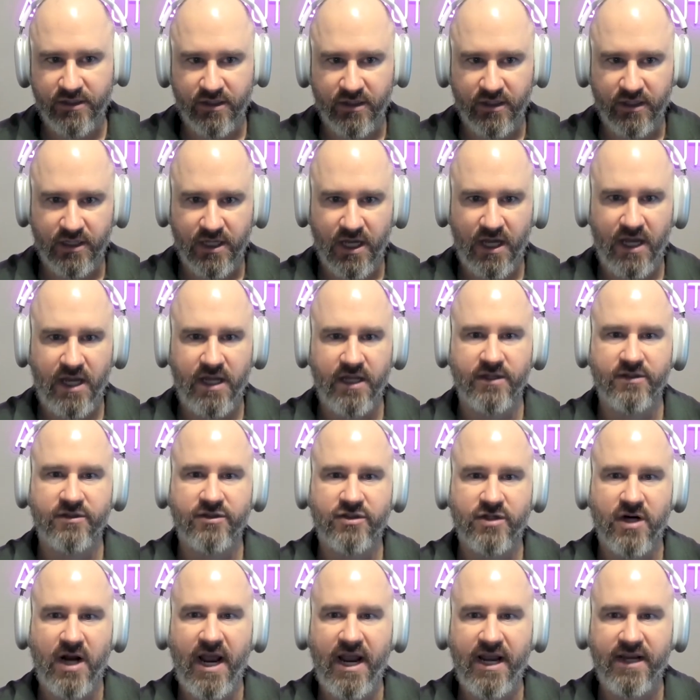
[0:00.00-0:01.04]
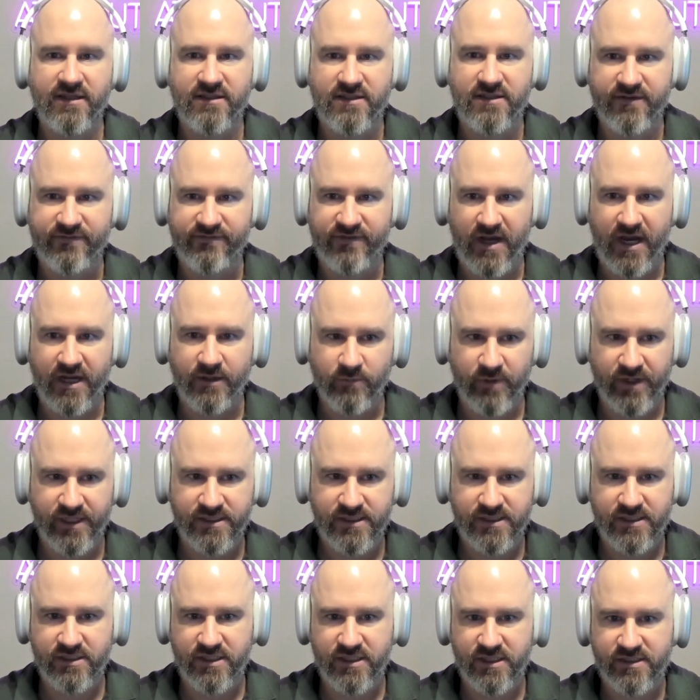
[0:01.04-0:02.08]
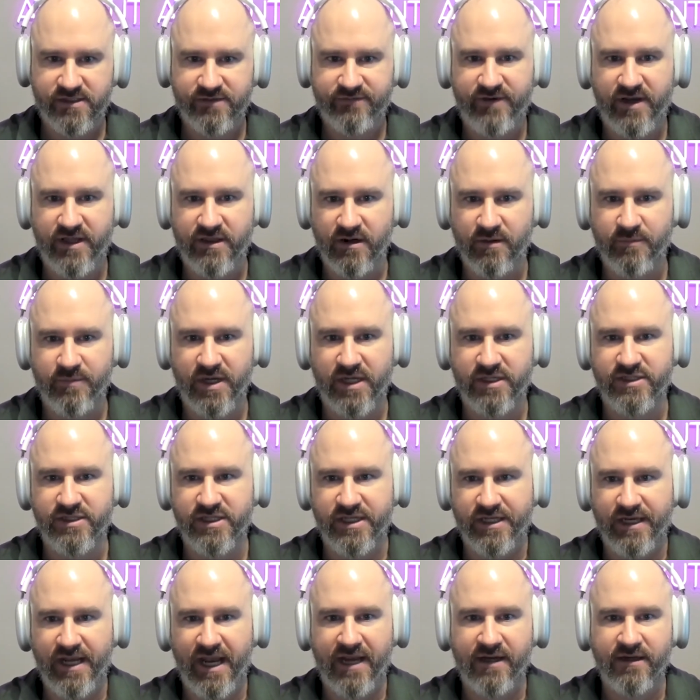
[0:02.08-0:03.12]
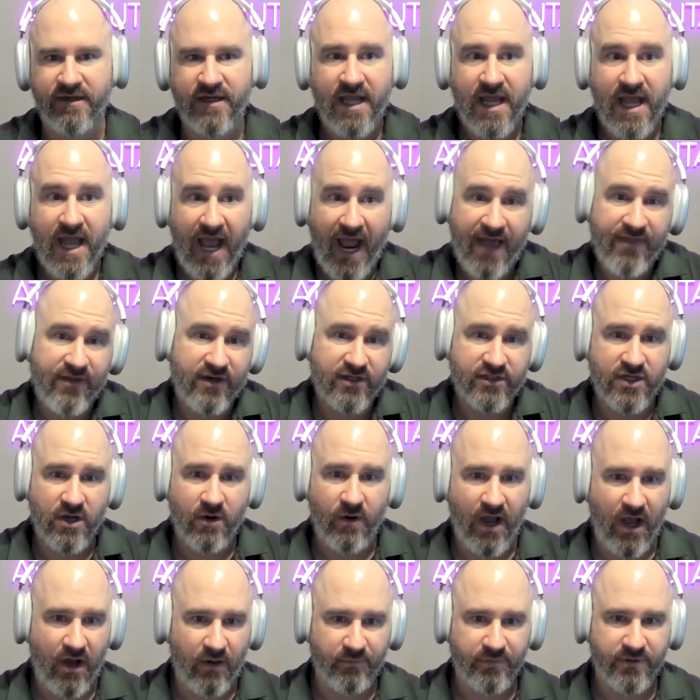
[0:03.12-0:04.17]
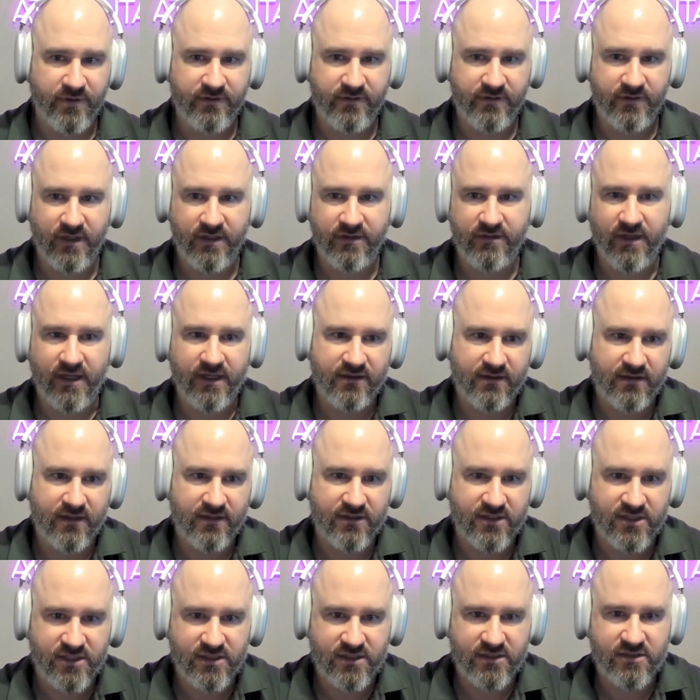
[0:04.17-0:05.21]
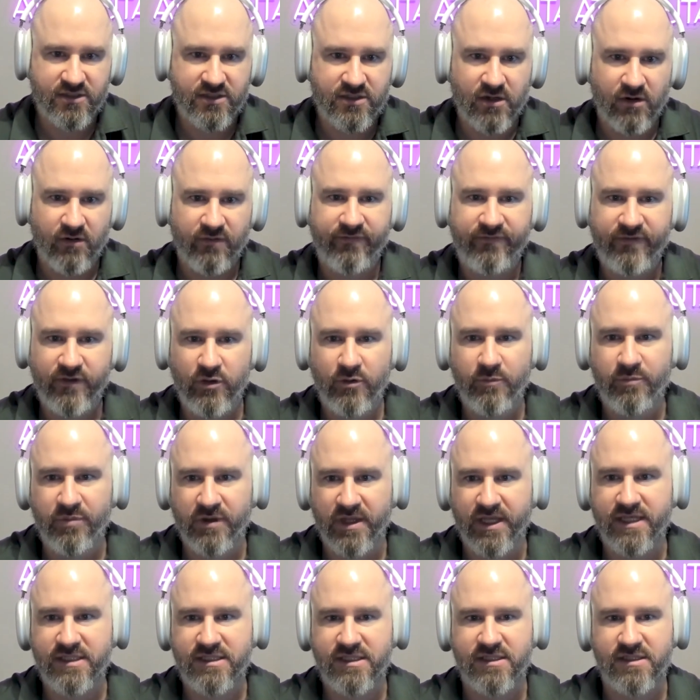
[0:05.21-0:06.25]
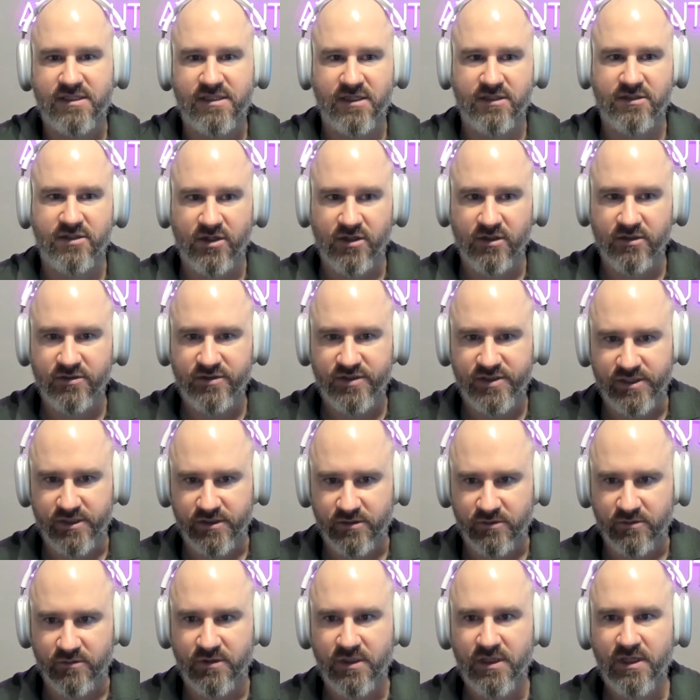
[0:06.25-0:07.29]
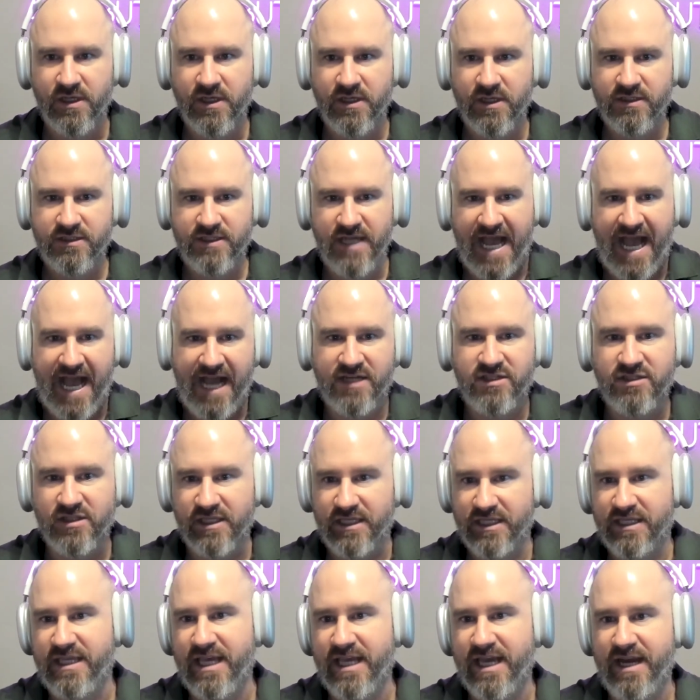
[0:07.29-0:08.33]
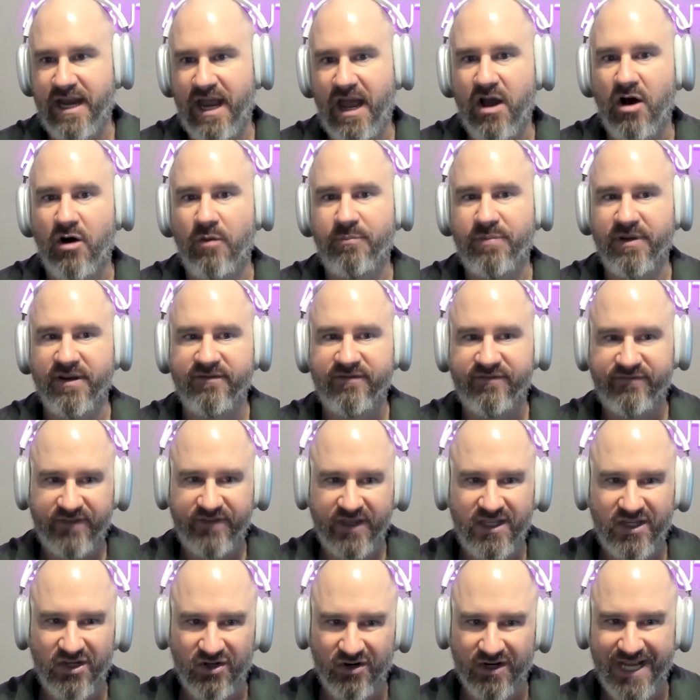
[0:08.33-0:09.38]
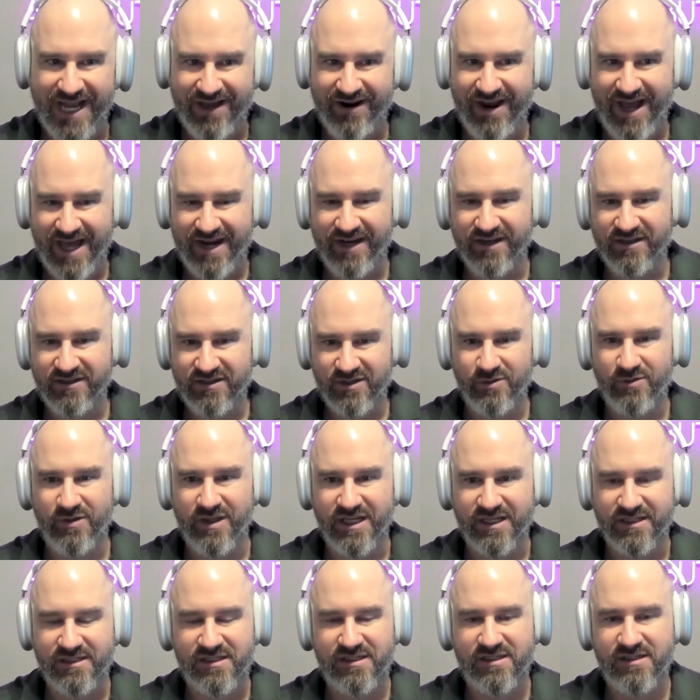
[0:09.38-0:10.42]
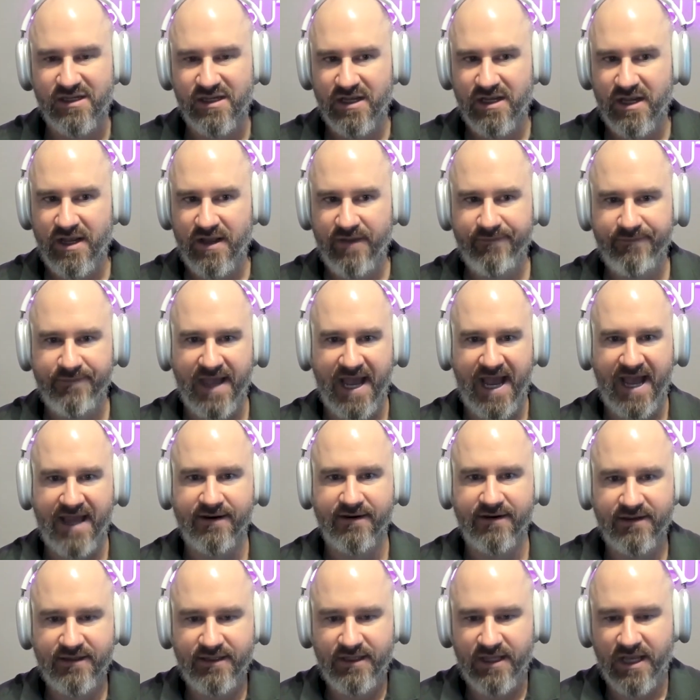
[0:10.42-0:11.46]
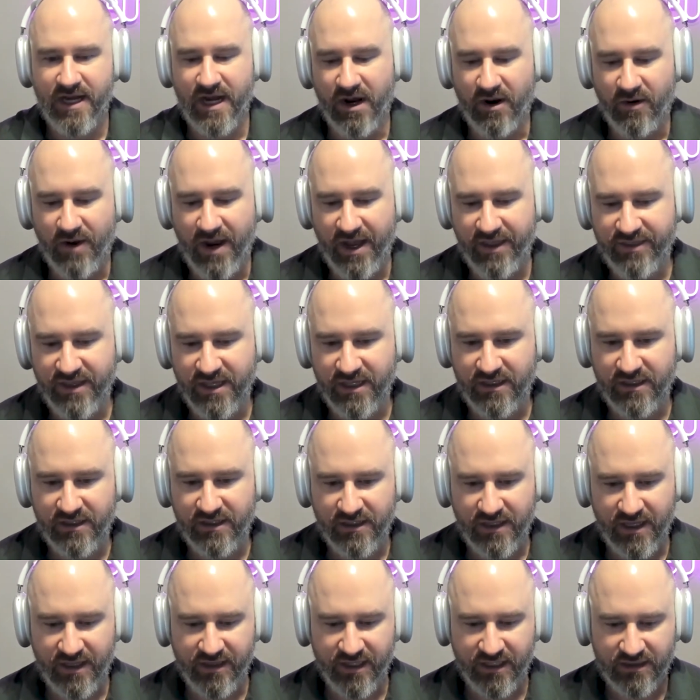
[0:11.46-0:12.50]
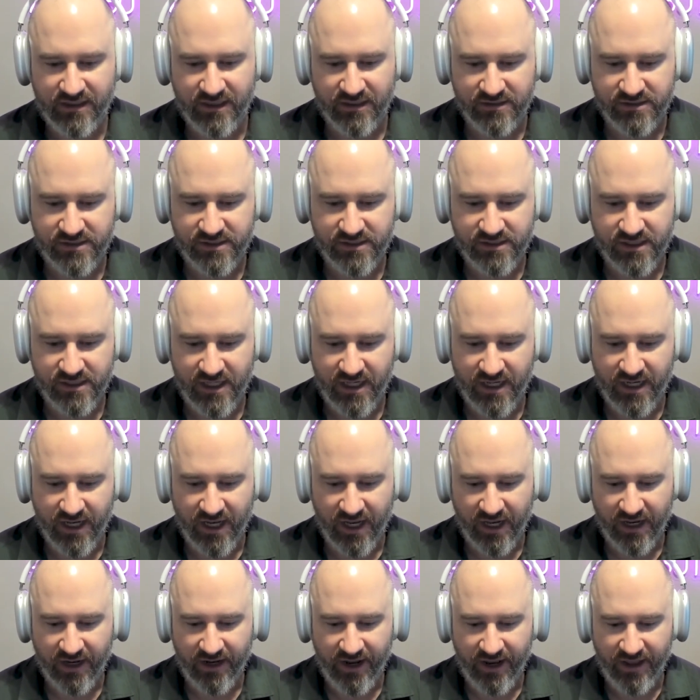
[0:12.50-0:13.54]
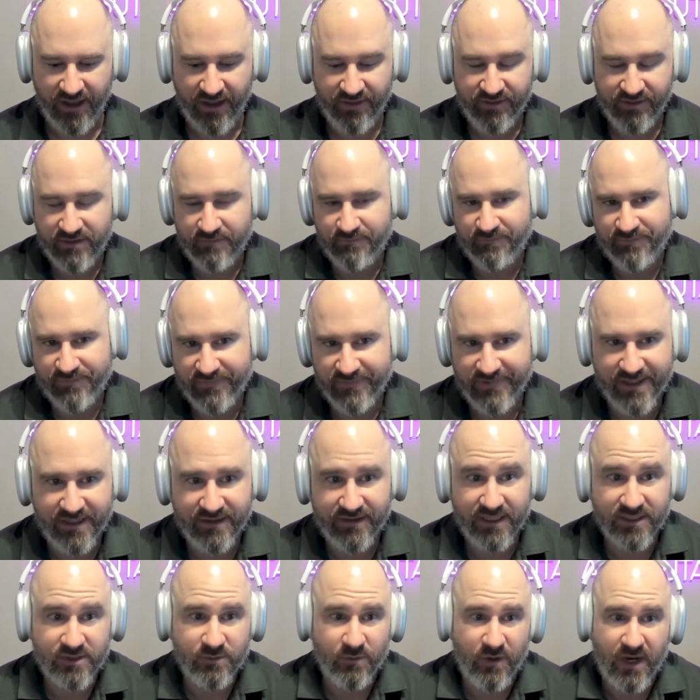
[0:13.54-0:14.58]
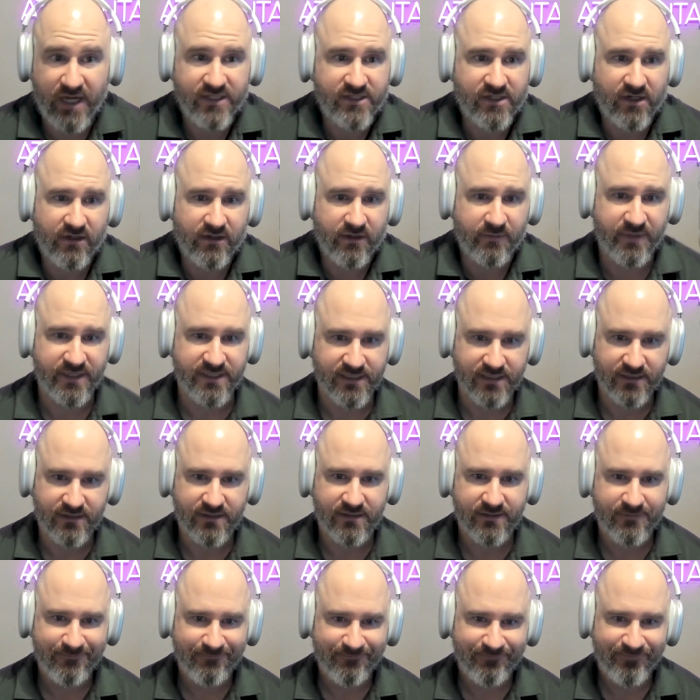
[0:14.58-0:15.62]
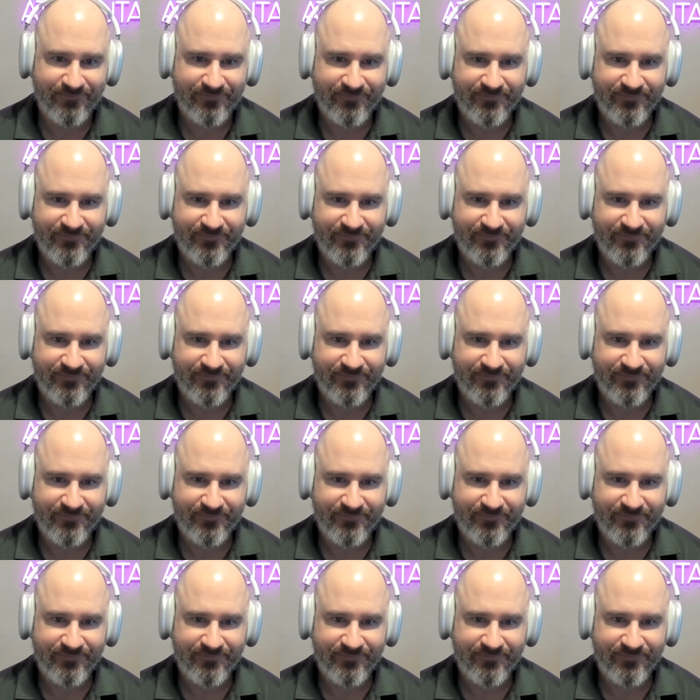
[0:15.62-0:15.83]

under the gun trying to find ways to justify their budget. And there's no help. There's so few places to turn to actually get help in figuring out how to do this, that, I think there's, that's why I started the business.